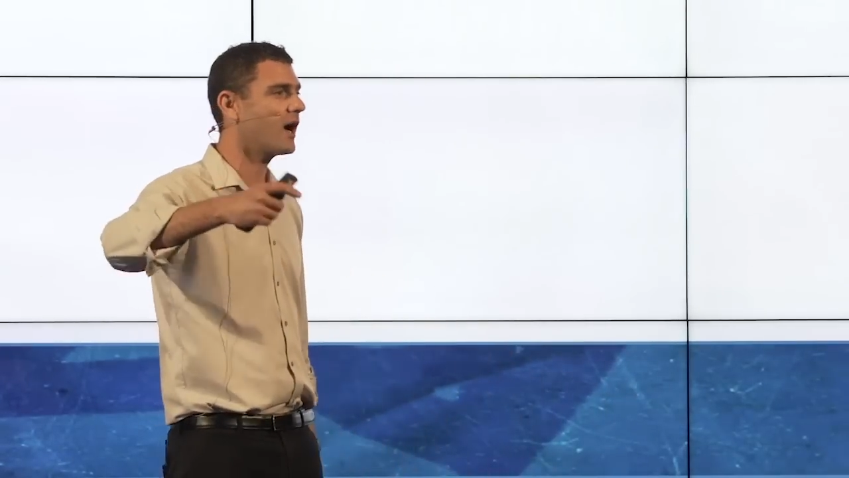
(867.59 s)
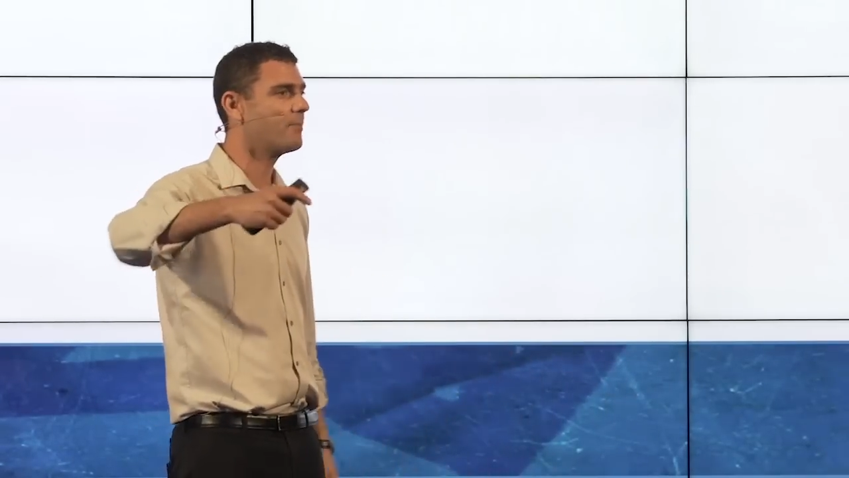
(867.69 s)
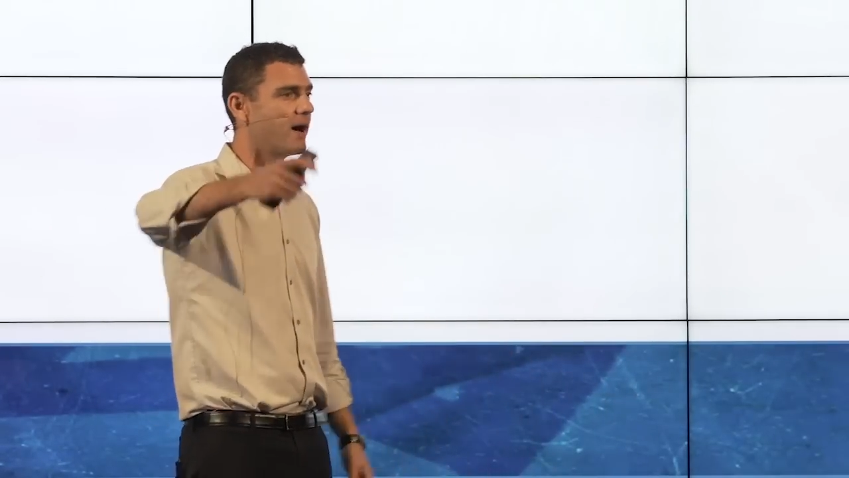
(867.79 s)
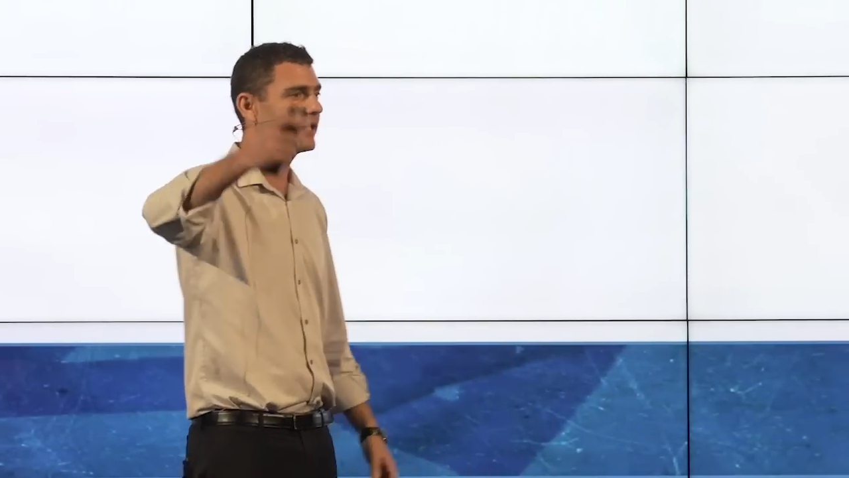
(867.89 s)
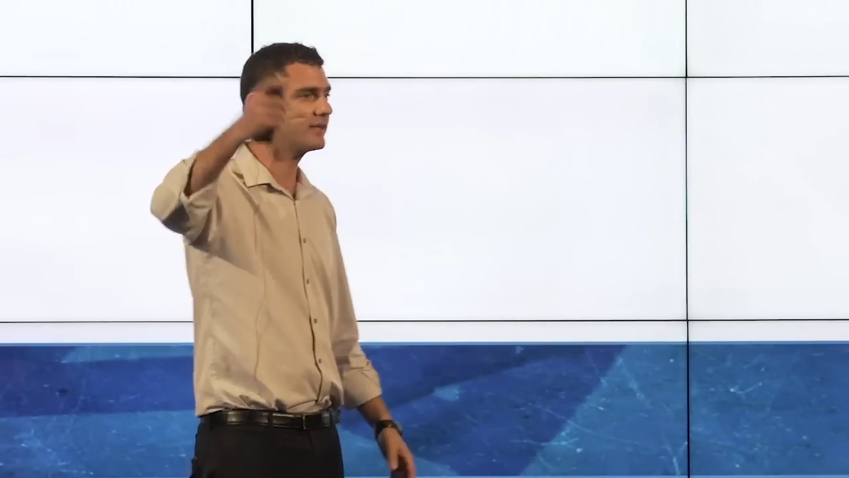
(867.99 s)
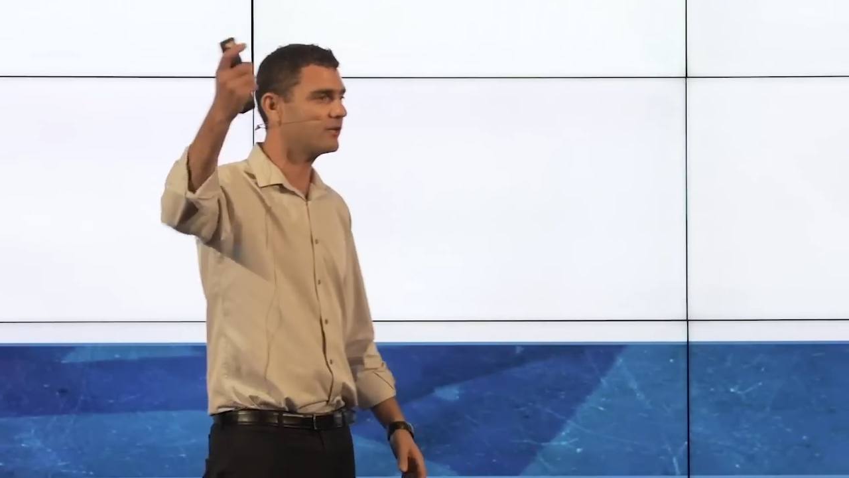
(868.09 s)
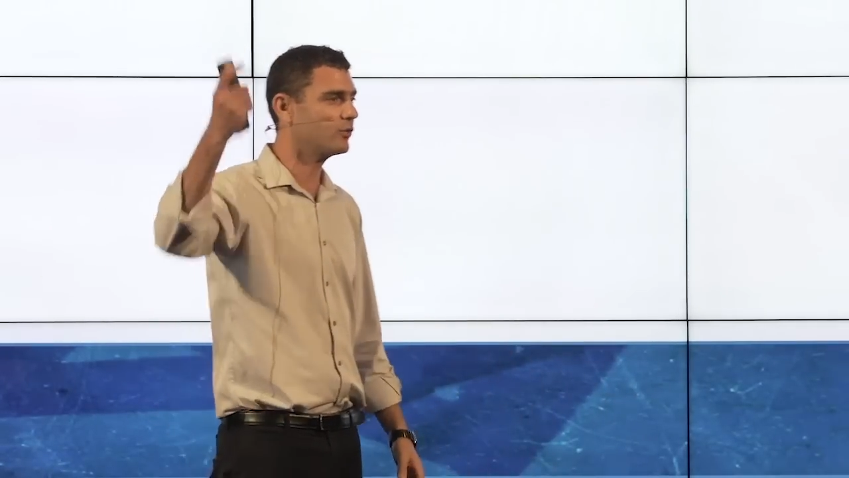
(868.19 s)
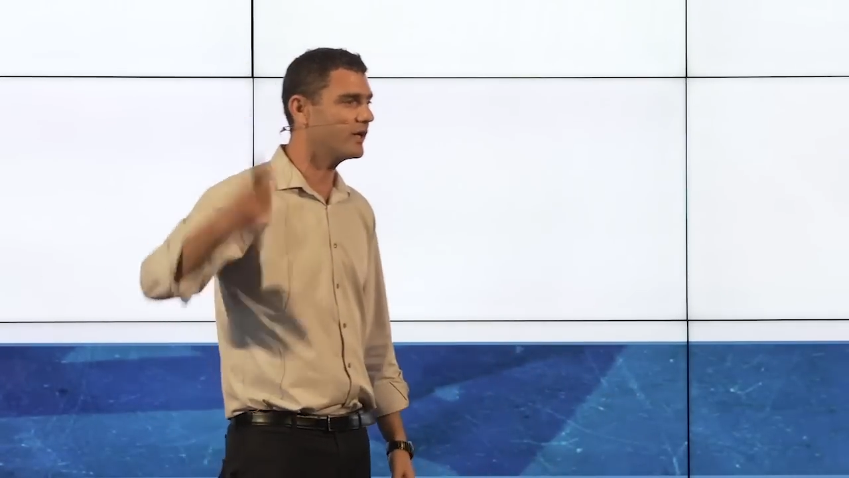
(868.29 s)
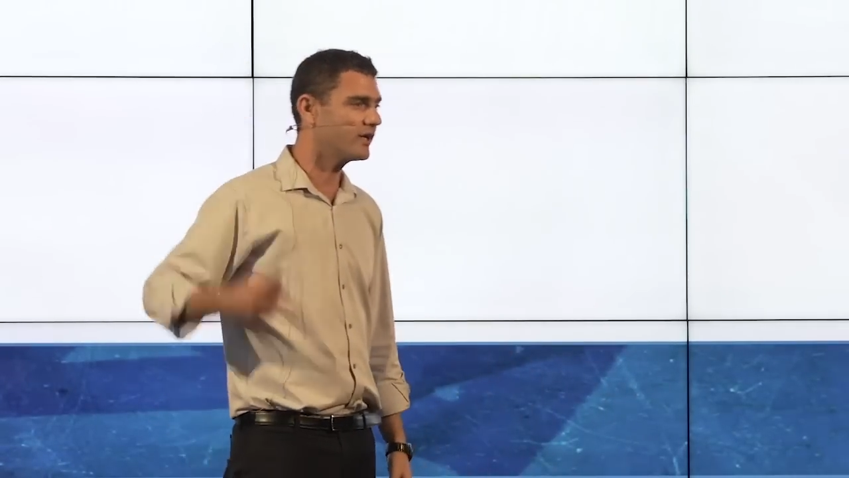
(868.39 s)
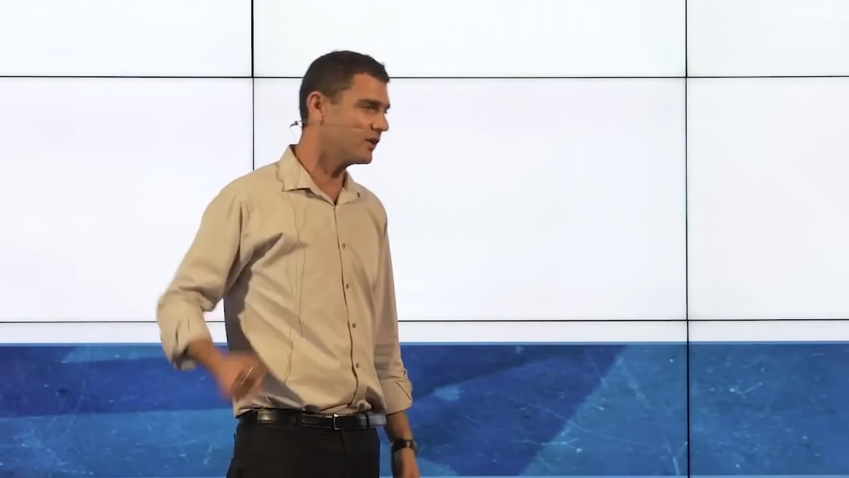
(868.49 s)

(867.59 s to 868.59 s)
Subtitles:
apartheid week?